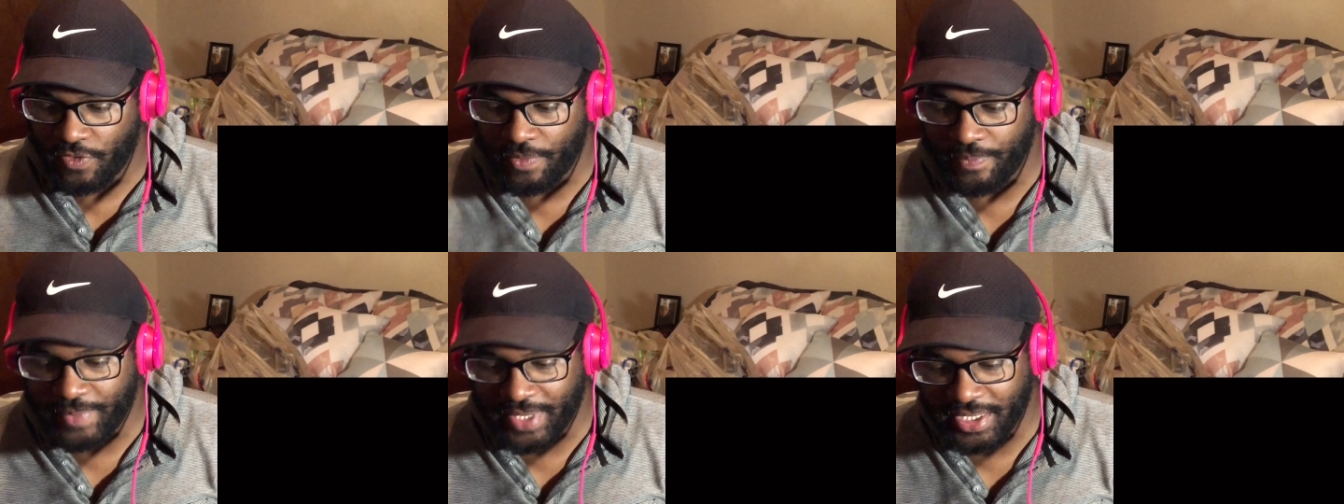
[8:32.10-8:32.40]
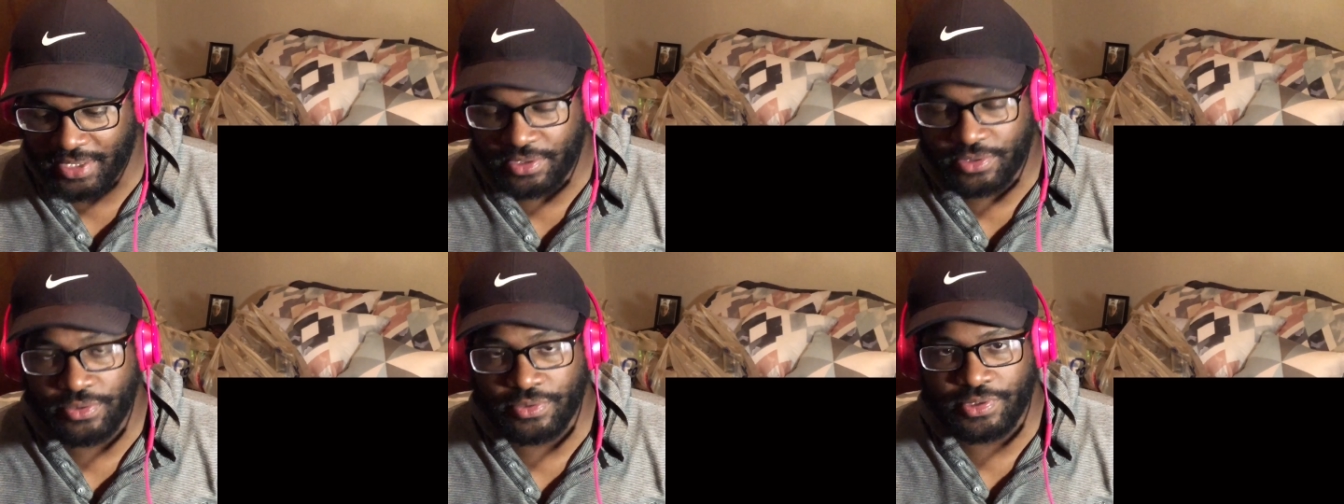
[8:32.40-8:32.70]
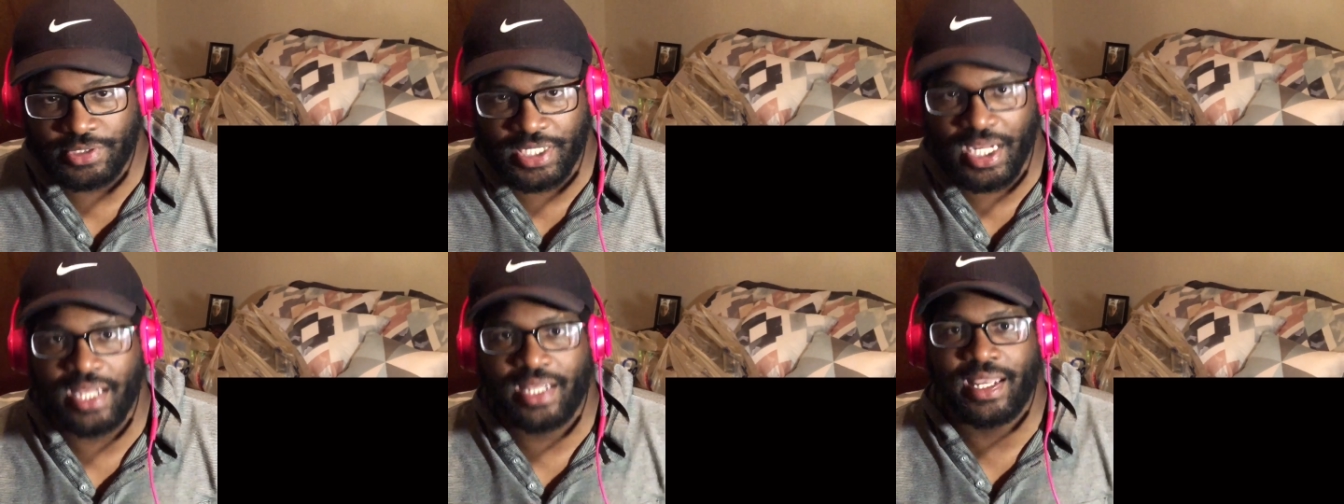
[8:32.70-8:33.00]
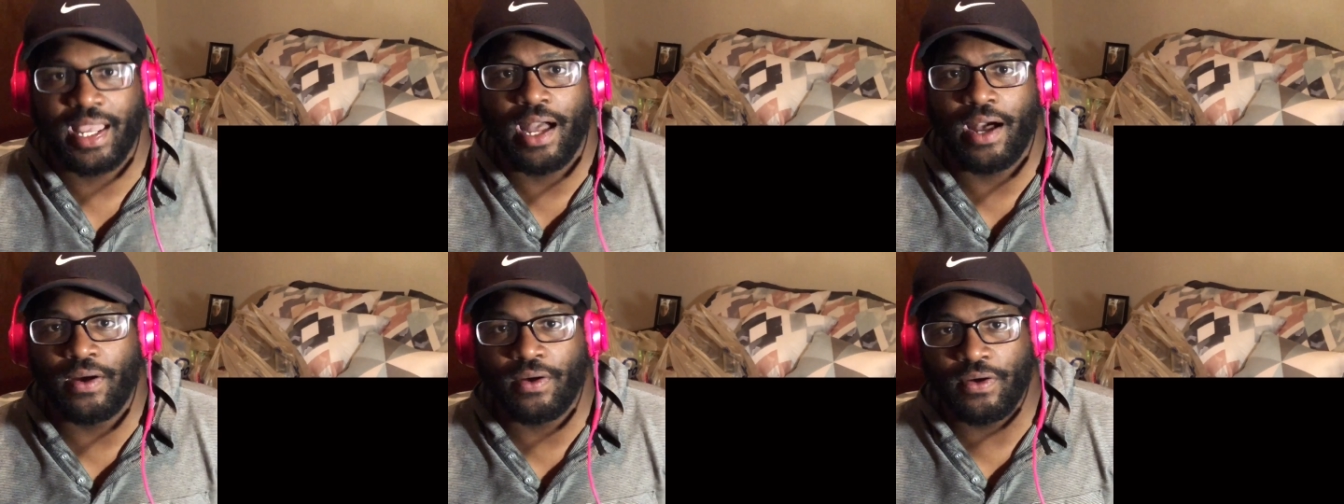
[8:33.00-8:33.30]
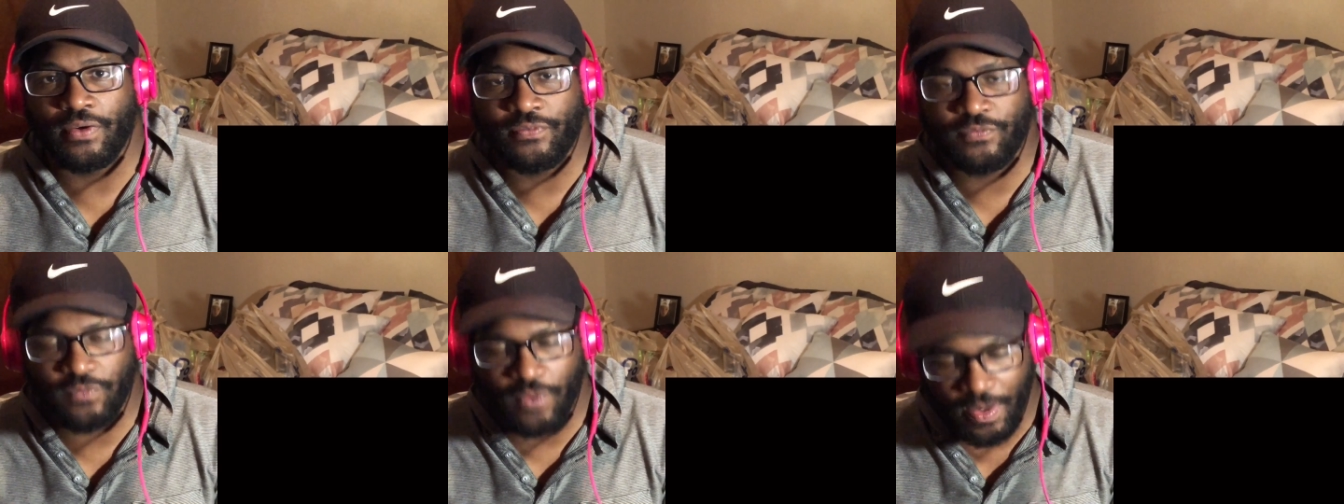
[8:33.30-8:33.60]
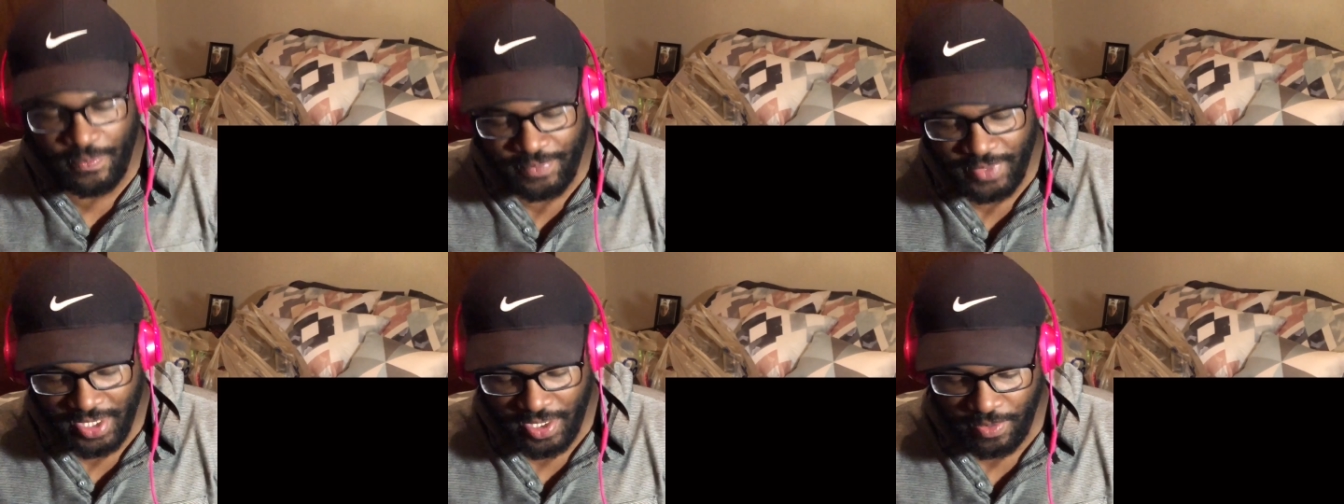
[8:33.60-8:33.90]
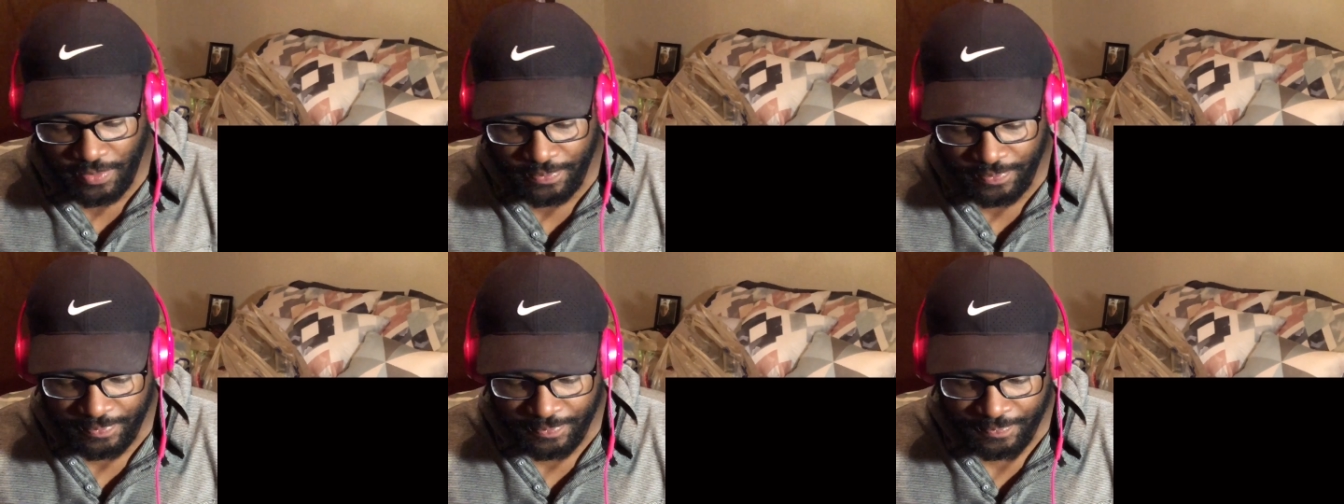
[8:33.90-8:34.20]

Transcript: me to check out from them.